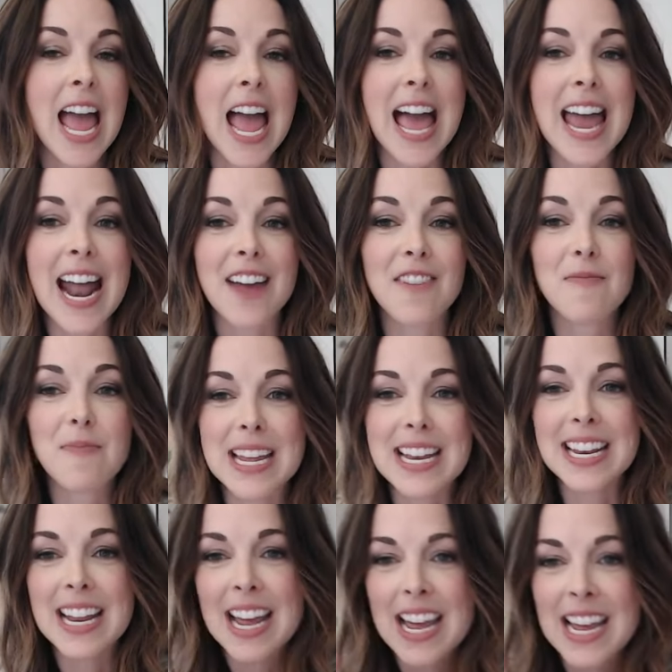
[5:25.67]
And I've
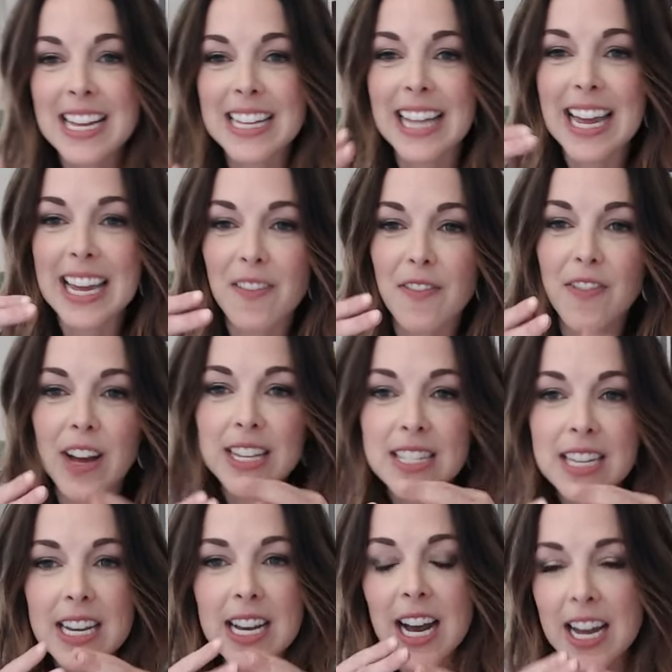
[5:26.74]
been like
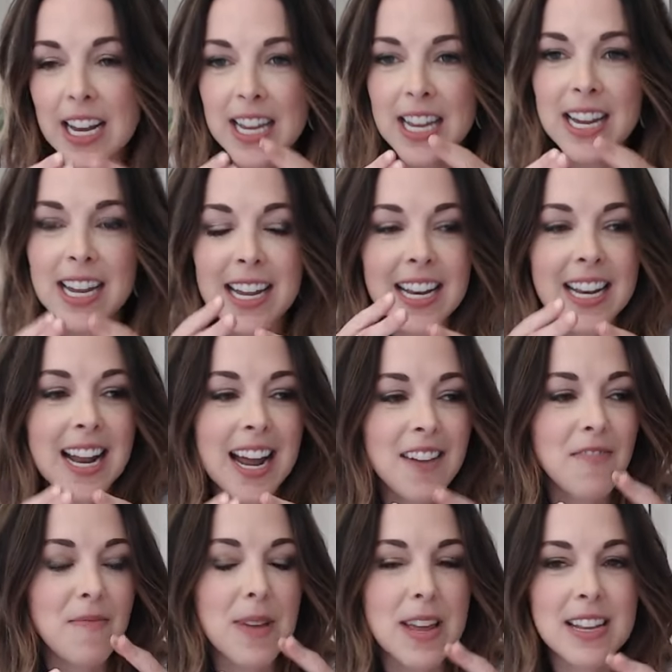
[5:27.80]
fussy cutting, and
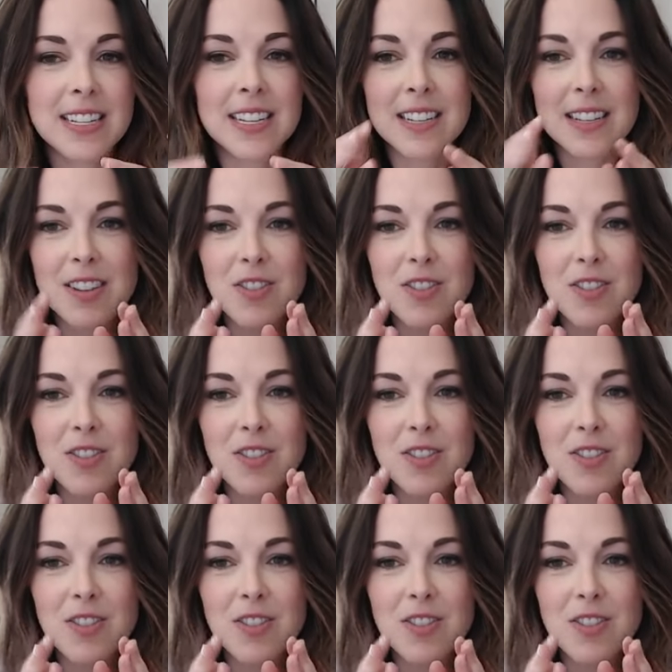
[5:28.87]
I've been